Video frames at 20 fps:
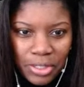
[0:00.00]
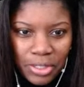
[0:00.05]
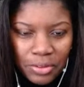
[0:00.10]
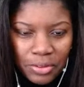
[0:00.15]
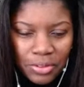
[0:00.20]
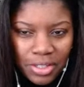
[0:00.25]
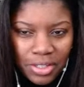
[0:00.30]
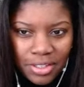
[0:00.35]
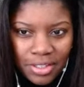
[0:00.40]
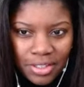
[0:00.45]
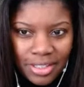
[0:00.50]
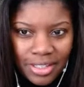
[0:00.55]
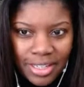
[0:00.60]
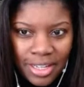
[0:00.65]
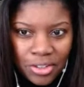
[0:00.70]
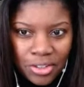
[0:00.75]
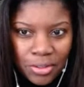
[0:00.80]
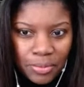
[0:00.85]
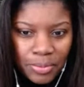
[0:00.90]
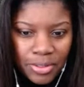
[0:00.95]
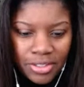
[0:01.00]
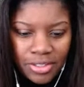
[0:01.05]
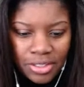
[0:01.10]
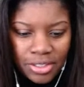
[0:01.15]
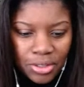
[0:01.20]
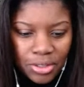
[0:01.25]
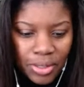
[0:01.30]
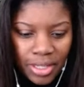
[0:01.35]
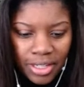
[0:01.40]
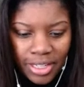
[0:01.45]
everything together because
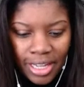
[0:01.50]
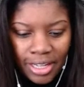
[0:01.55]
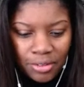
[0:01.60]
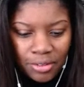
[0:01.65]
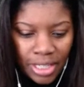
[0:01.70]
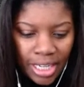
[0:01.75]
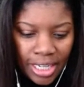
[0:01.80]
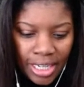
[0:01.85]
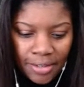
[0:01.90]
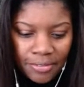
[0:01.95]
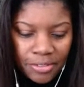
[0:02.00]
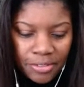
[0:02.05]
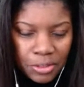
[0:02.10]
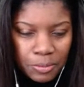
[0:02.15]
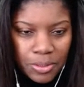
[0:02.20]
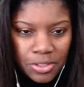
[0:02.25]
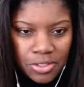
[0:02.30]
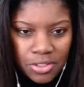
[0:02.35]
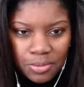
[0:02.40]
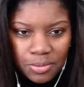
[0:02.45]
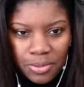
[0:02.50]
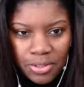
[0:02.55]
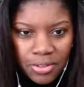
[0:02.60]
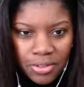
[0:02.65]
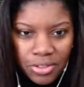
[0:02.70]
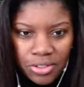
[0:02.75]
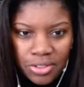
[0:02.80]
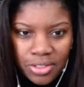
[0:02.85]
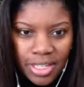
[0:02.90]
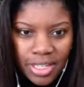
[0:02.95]
I have these pieces, but they're
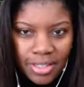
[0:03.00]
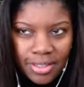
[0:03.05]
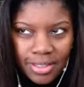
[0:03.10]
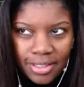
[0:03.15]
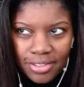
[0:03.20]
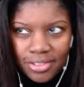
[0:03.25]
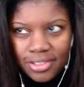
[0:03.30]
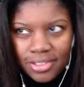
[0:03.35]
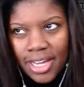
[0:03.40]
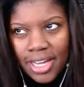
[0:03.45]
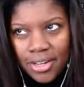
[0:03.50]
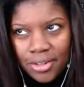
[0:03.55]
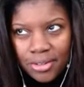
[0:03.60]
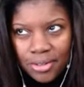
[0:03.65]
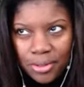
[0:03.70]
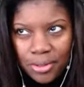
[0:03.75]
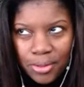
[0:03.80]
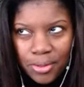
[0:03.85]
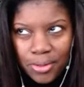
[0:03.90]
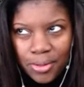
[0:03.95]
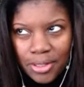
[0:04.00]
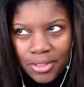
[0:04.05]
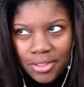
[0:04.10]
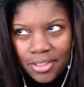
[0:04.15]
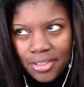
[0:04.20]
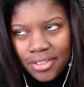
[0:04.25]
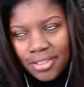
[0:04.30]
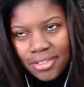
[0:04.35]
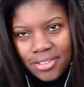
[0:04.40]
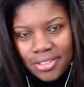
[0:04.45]
just kind of like scattered. Oh, I
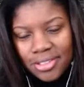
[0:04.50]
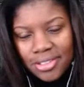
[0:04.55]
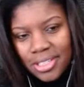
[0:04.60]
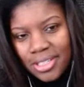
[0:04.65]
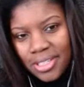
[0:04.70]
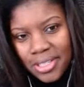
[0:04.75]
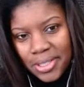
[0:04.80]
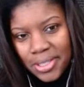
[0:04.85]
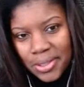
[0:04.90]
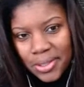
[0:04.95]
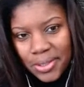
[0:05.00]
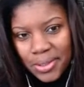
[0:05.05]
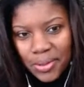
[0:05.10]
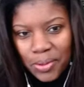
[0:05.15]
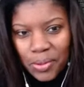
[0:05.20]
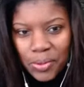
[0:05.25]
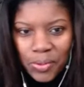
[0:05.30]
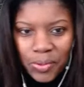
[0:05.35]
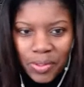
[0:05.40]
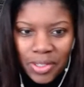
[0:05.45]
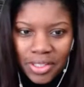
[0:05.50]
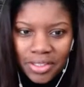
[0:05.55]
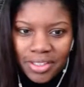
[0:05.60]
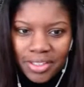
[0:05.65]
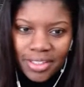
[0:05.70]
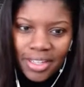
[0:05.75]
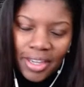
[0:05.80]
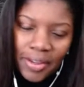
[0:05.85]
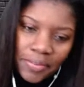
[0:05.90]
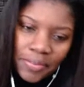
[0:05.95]
think this is here. Oh, I think
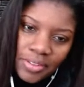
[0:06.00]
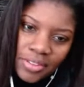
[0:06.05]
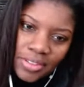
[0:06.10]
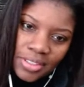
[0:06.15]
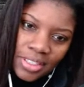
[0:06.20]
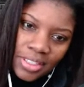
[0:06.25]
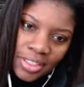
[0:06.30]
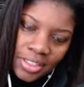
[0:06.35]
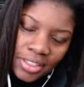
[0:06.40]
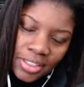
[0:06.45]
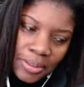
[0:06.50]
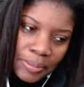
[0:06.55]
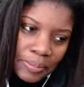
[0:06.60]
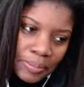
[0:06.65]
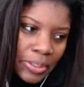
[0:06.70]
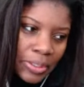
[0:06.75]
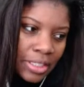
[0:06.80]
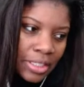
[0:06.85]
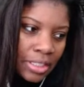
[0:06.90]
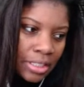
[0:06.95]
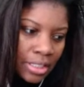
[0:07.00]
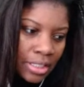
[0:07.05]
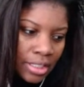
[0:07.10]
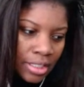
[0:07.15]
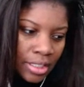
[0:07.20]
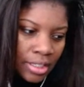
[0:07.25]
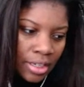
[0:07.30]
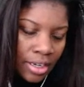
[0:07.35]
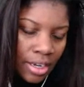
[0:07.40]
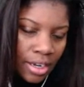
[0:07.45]
I have this here. But
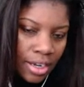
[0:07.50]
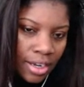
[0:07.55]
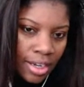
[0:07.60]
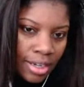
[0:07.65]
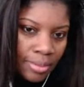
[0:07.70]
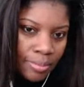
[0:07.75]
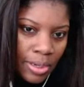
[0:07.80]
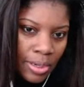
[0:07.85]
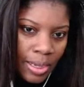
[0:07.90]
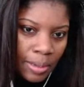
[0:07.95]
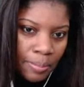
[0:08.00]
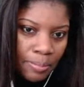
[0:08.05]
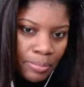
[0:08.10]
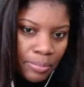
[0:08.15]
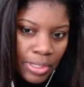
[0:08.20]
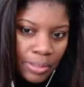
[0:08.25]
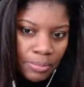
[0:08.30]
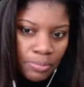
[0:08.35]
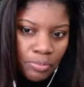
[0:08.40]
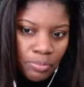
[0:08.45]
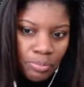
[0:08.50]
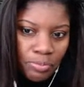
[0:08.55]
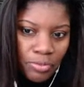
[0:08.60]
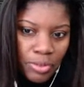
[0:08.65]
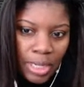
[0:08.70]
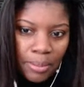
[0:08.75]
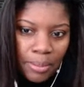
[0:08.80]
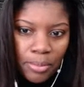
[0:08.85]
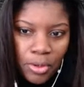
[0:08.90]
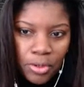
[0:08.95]

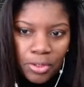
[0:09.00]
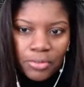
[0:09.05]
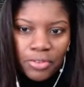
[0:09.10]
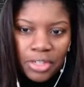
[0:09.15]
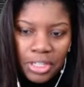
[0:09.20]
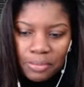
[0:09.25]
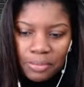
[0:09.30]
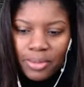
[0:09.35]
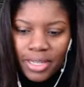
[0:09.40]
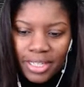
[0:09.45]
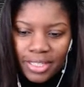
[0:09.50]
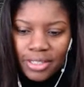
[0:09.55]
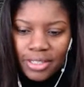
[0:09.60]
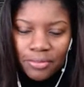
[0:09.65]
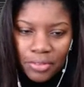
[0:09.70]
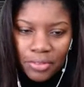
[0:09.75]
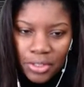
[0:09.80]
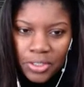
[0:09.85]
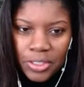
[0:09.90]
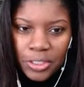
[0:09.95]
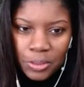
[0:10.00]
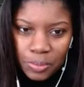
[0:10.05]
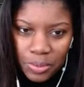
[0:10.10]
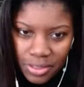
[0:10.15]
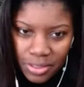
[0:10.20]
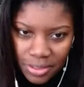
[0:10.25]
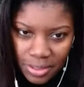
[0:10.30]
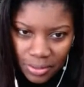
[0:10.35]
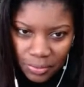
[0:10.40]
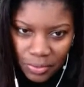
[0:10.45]
I'm motivated by a very
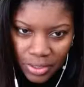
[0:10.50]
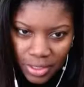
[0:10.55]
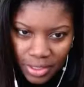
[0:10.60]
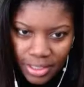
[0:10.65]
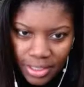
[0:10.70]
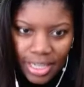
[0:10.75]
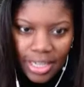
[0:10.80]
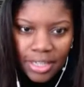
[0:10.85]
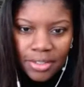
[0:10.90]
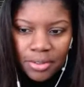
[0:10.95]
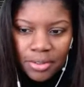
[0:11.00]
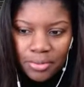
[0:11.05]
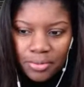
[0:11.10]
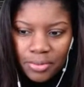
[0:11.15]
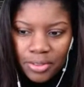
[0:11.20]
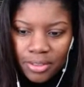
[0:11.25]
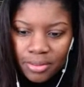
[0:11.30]
specific kind of